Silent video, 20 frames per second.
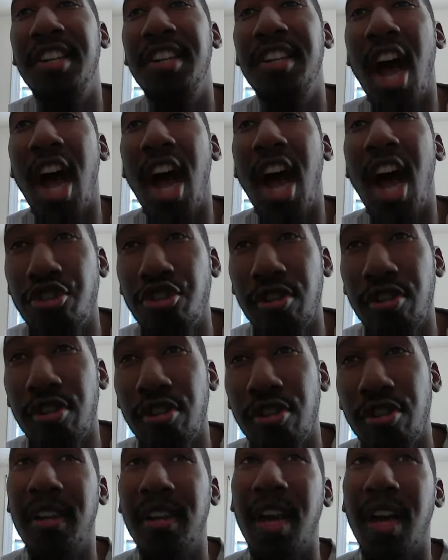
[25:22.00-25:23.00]
doctrine of
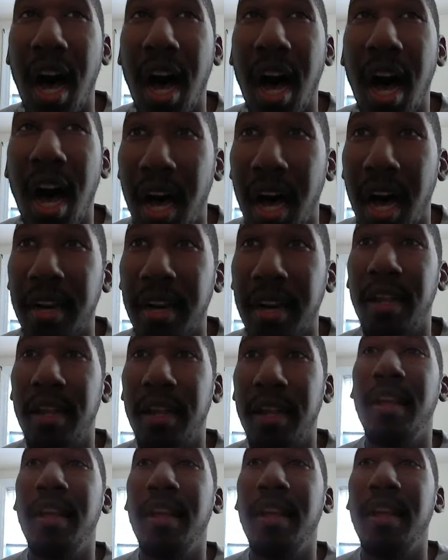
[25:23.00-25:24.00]
God,
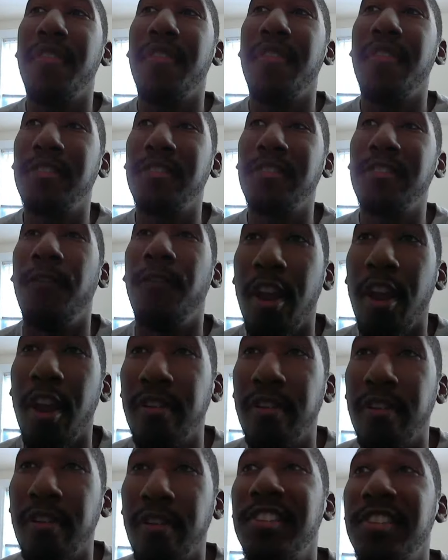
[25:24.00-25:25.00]
that is
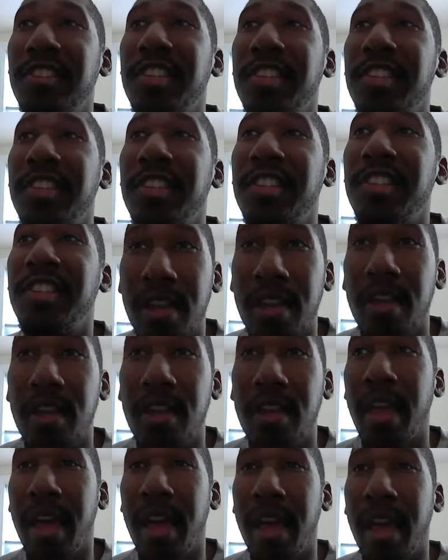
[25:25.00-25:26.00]
very scary,
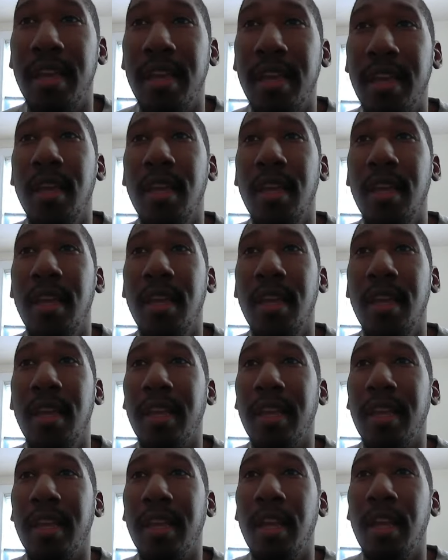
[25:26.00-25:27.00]
okay? Like,
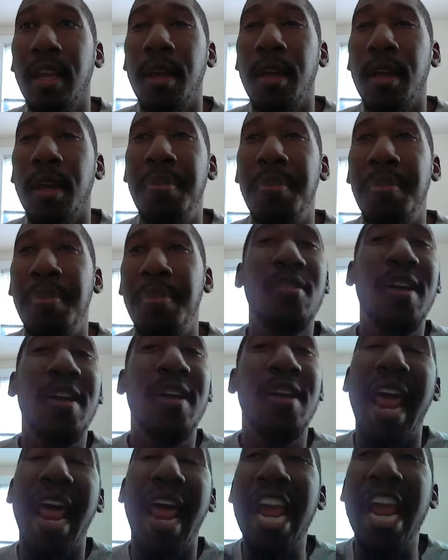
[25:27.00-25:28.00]
people
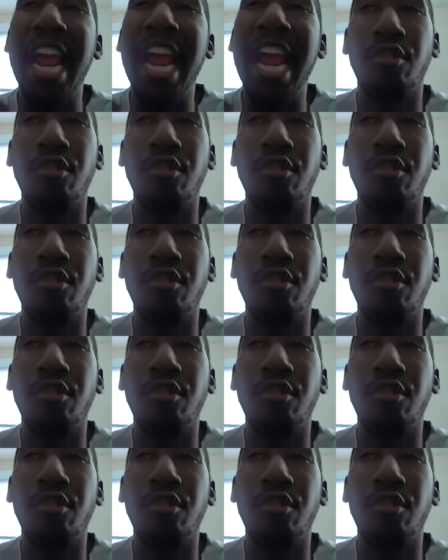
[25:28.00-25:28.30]
got angry